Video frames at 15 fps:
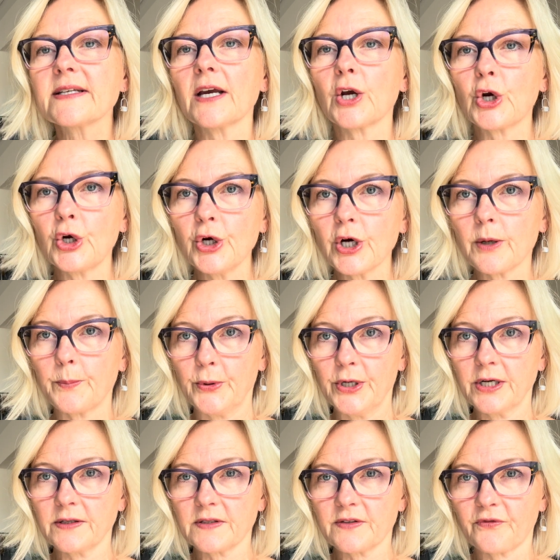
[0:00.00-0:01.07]

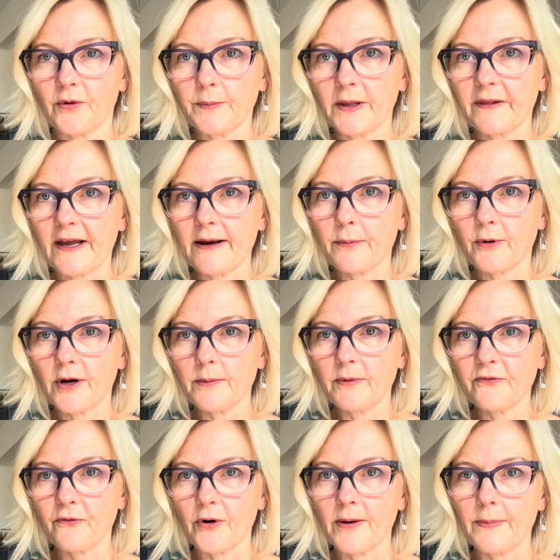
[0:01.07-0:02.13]
cookbooks from the library
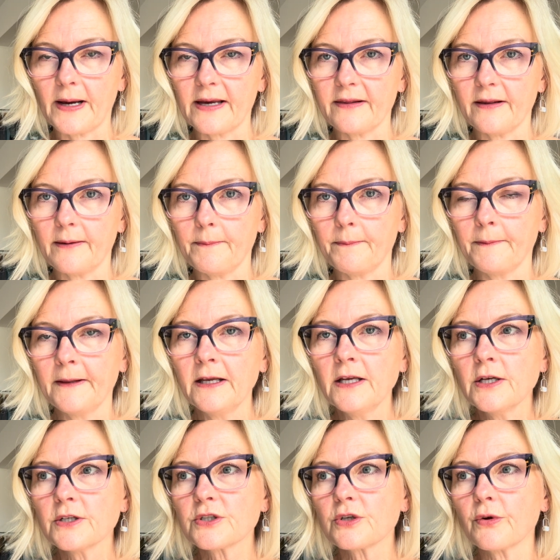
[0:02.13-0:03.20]
before I buy them.
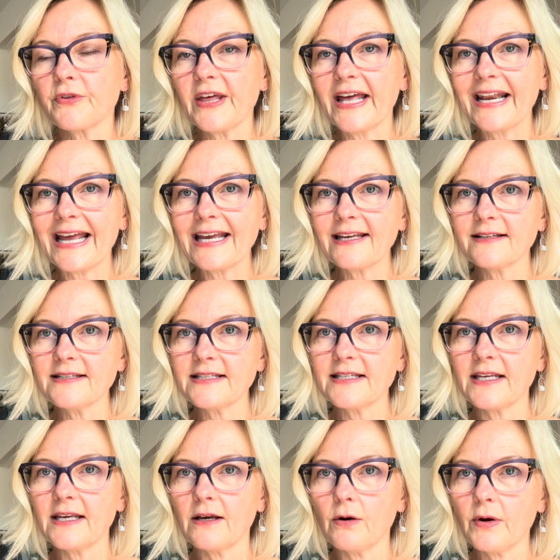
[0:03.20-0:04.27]
So then I can
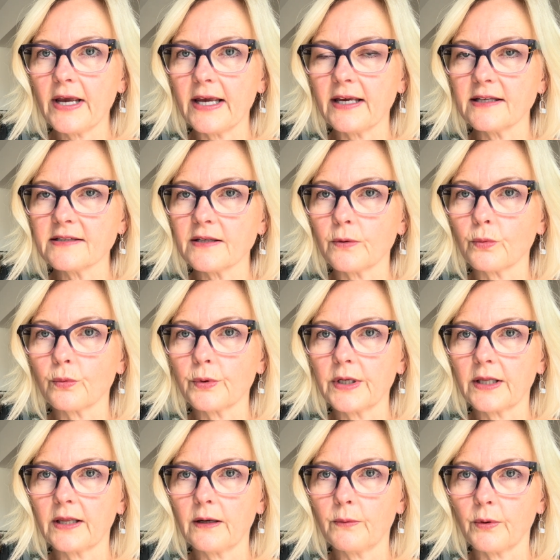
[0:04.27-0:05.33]
see, okay, is it
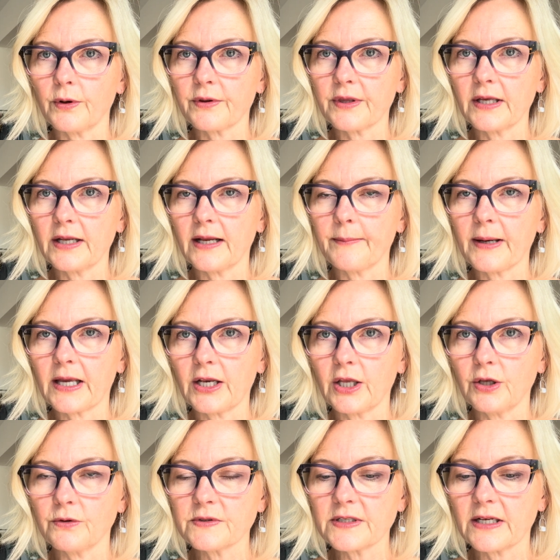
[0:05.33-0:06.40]
really worth it? Am I going to
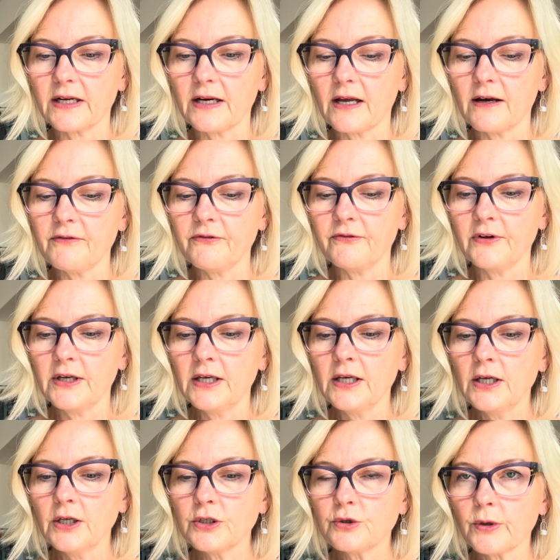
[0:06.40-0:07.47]
use it enough?
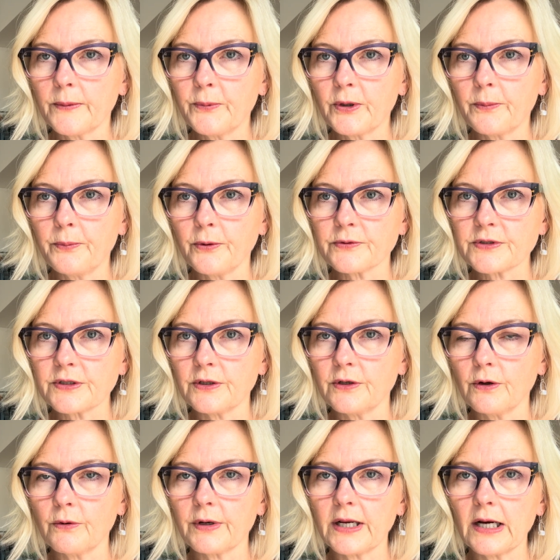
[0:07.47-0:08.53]
Do I put a Post-it
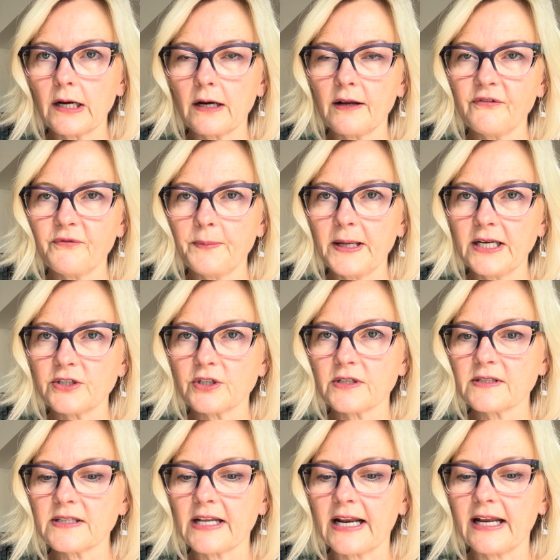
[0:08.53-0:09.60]
note in enough
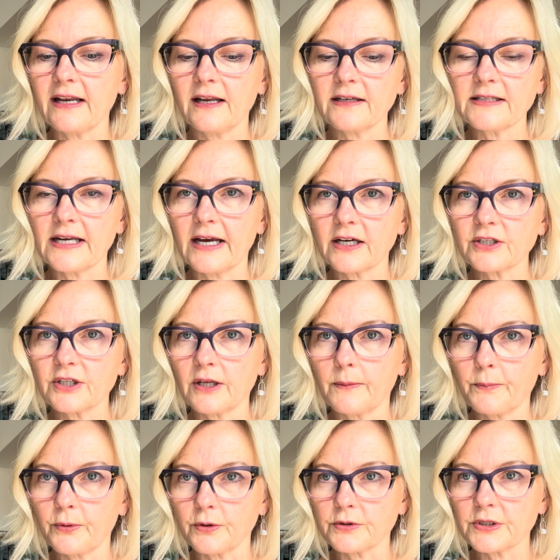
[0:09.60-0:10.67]
pages that I need to actually
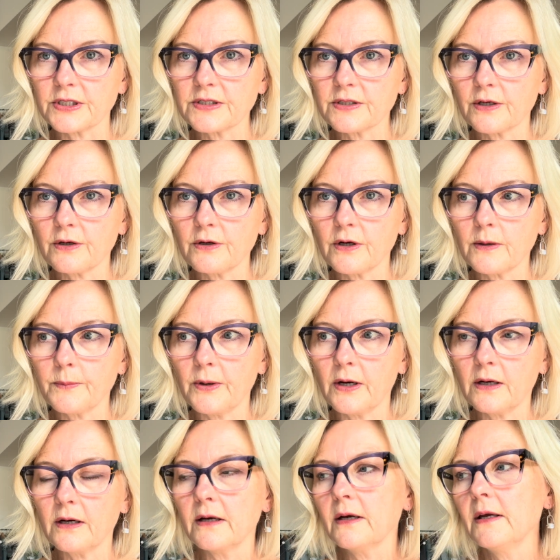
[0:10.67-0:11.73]
purchase the cookbook?
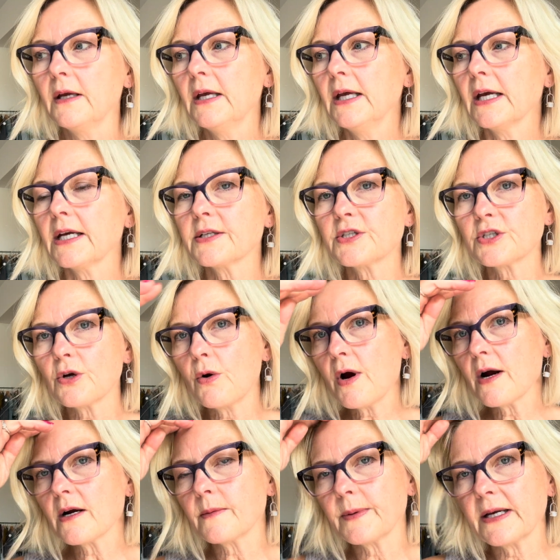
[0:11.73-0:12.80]
It's so
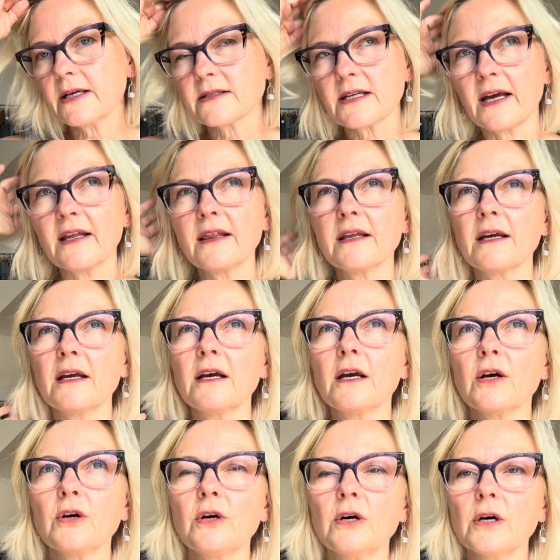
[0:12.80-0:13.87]
hard because I think
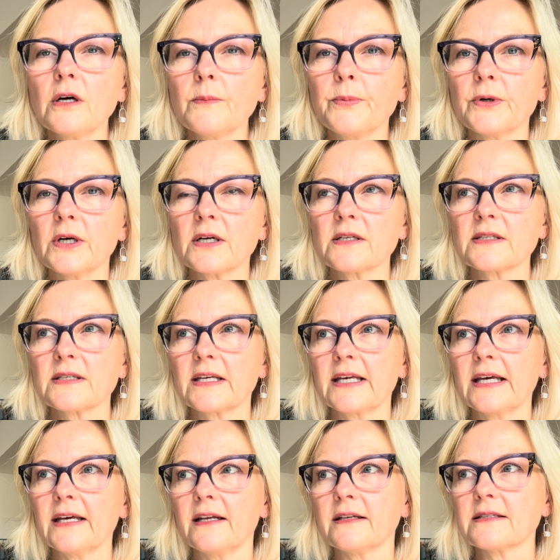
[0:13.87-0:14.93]
cookbooks
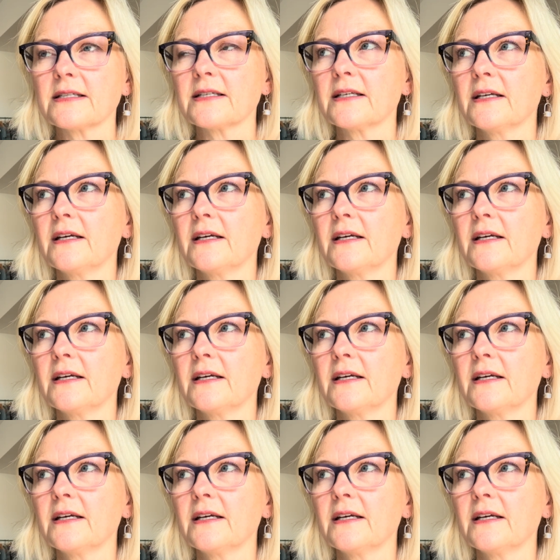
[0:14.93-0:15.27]
get